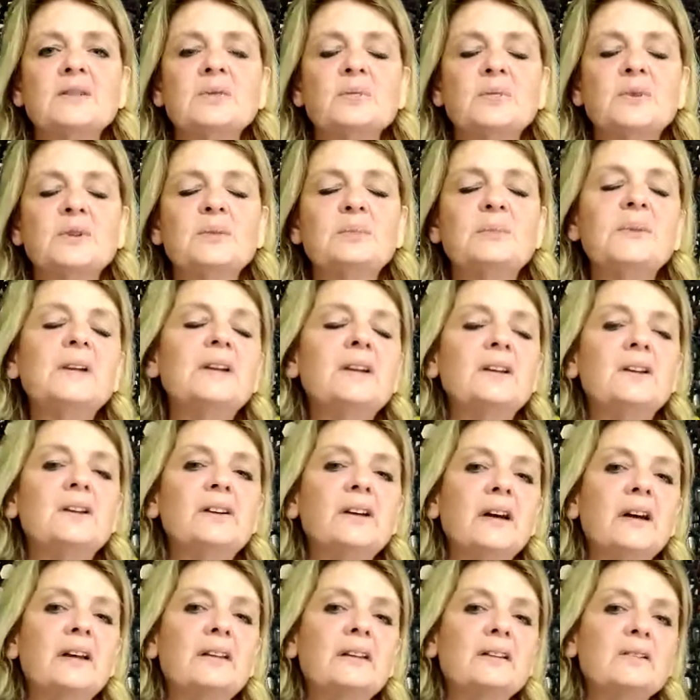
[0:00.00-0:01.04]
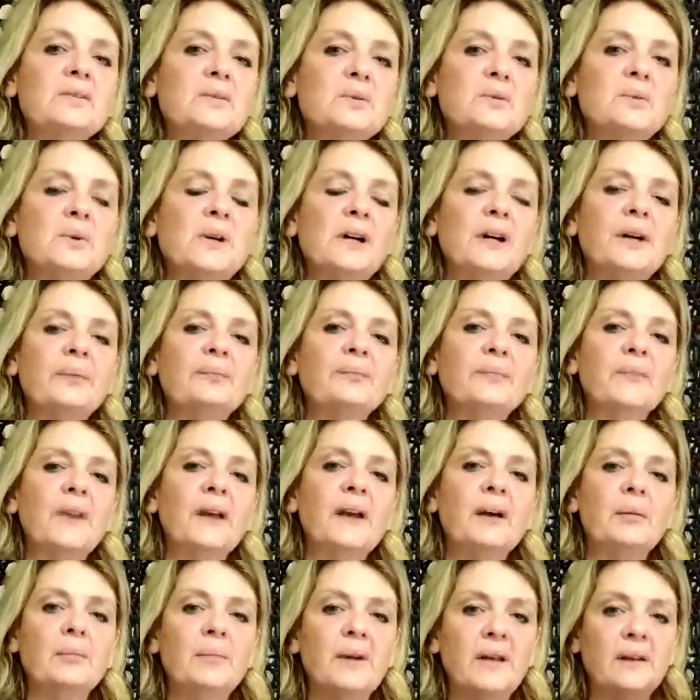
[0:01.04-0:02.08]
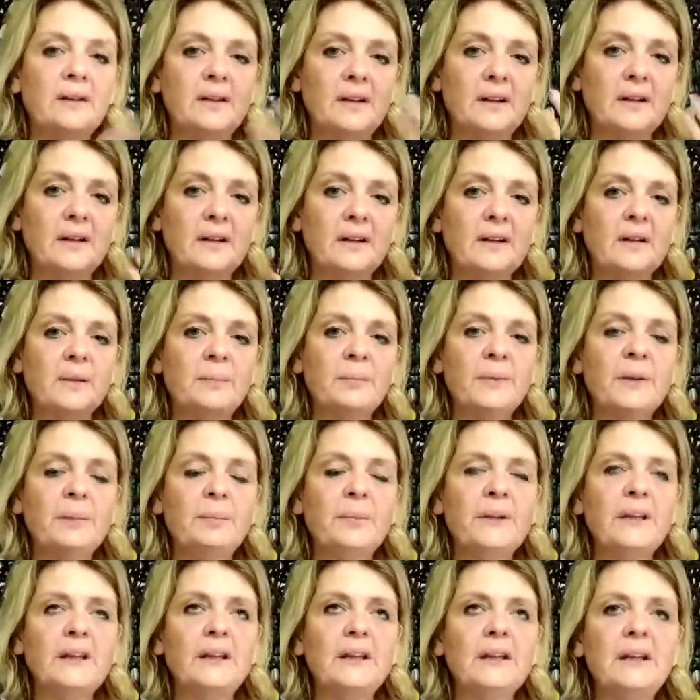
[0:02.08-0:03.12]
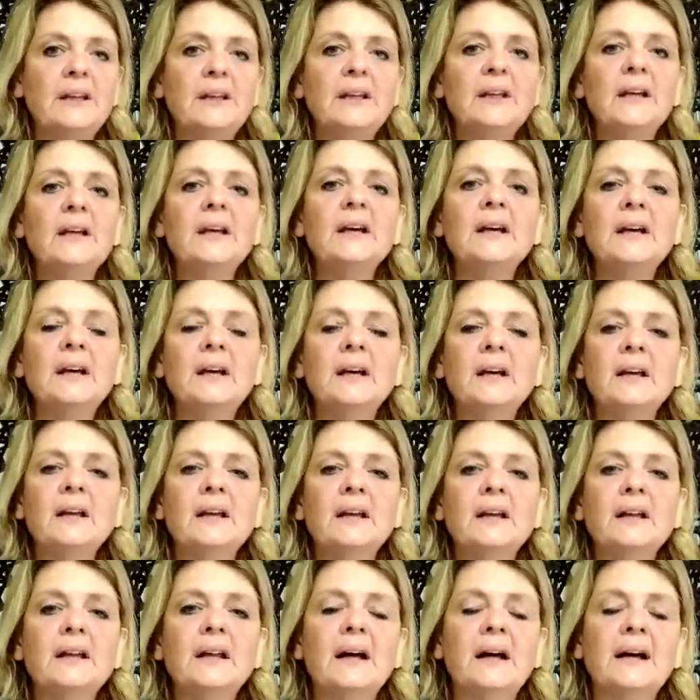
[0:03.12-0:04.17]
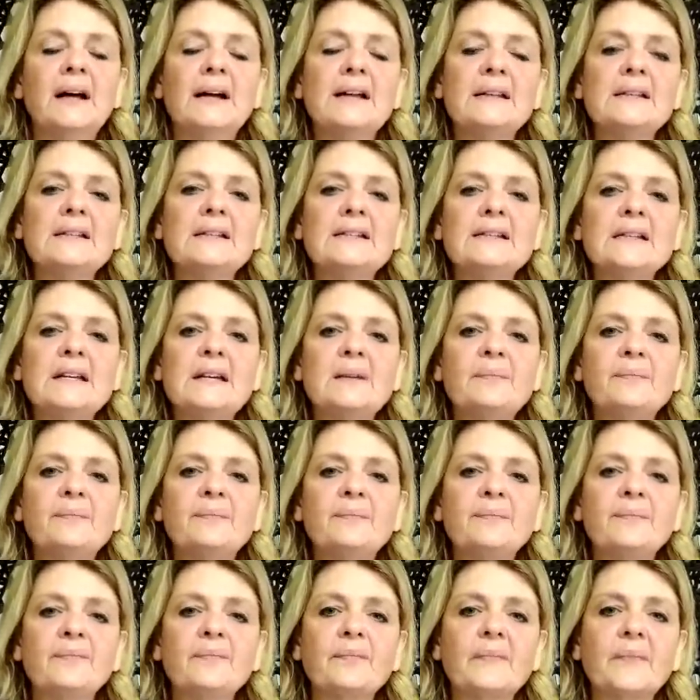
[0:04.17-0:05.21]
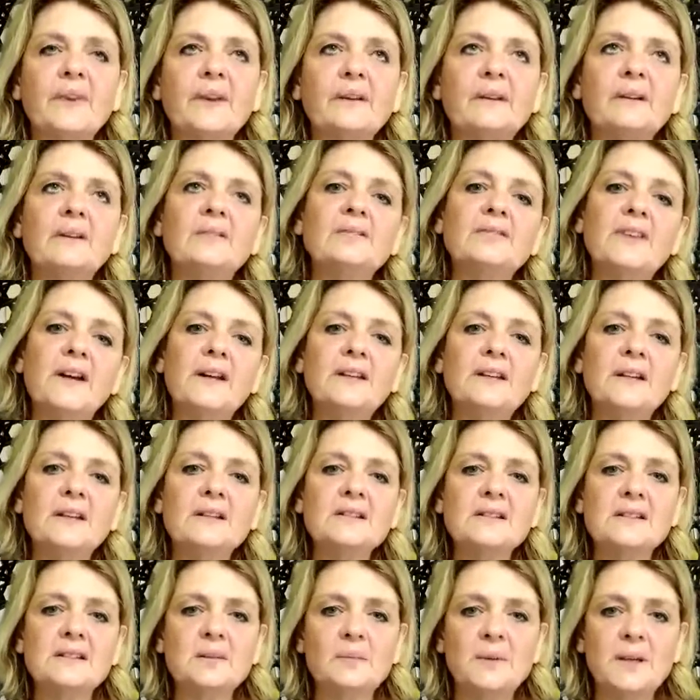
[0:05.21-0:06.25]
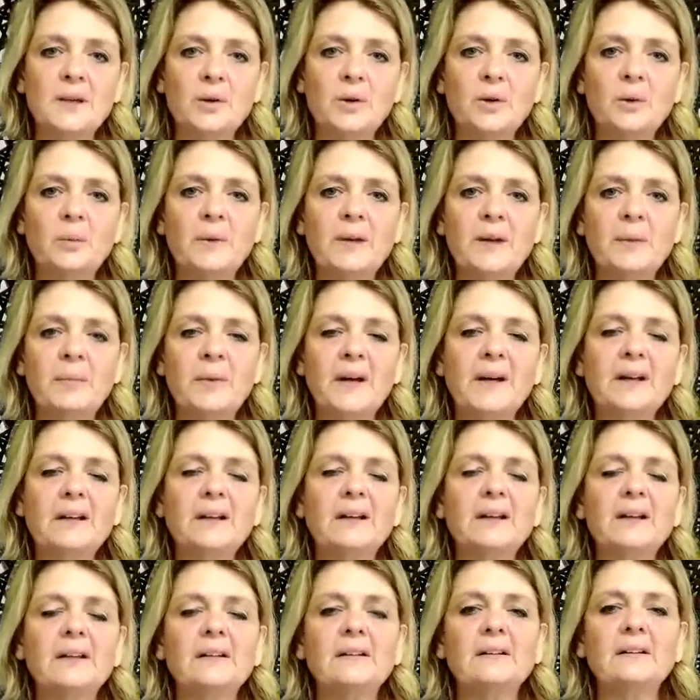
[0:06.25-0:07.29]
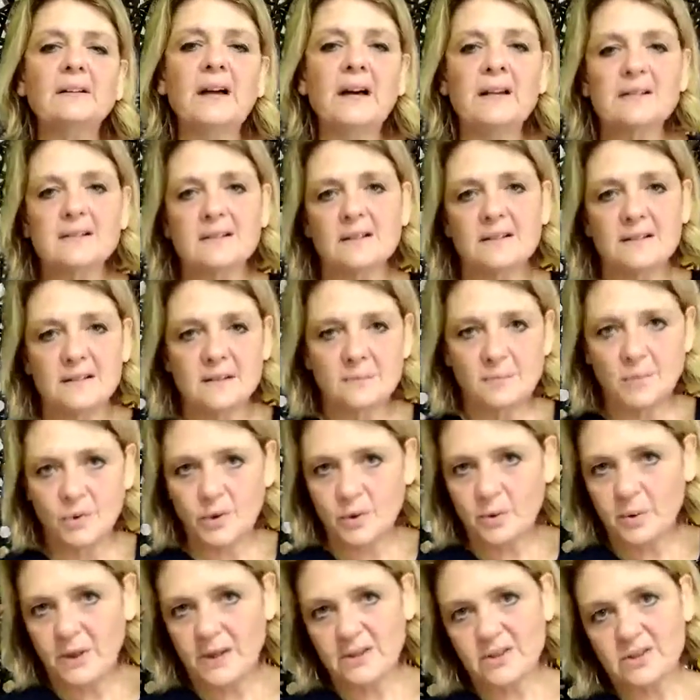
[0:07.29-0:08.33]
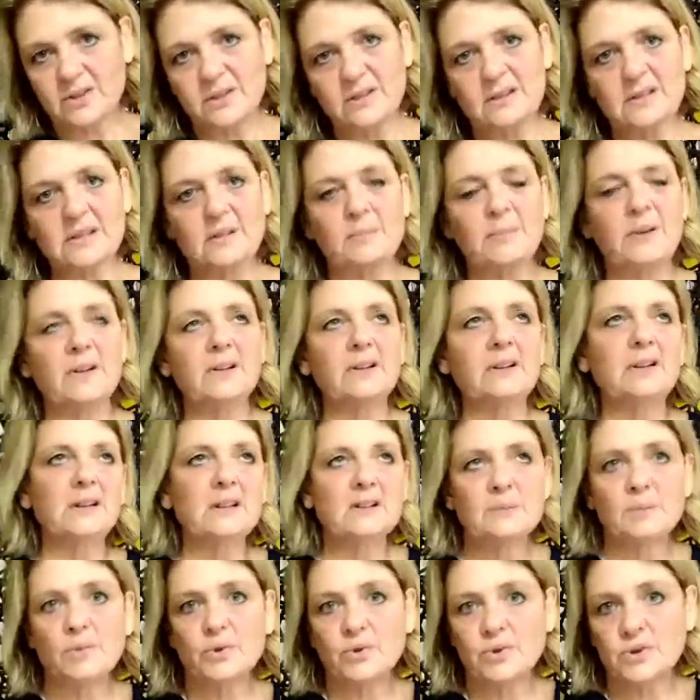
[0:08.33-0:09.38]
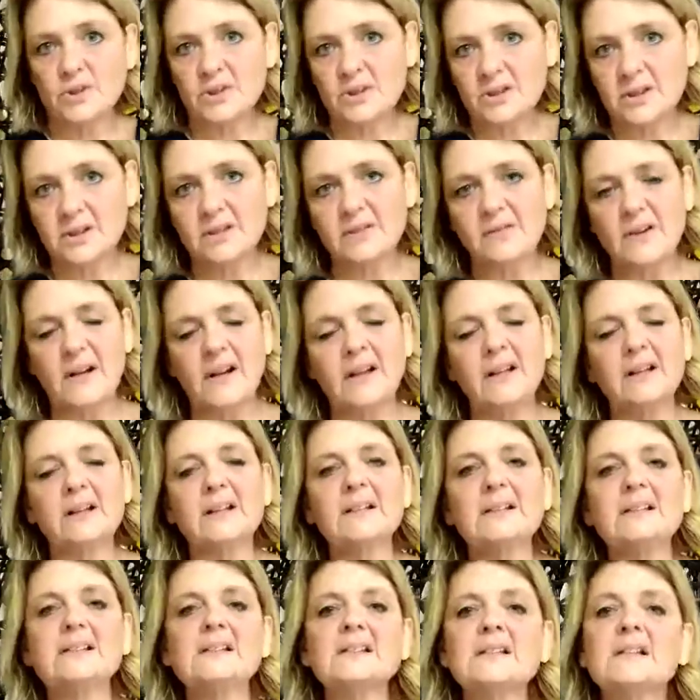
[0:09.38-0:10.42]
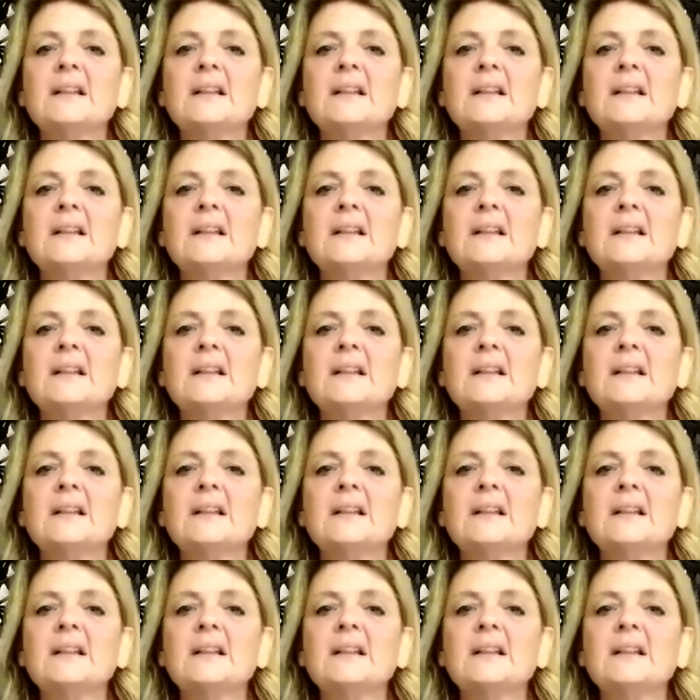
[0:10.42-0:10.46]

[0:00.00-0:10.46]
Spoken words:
would meet you at the door in their PPE and invite you into the wee hallway bit and ask you some more questions about your exposure to the virus.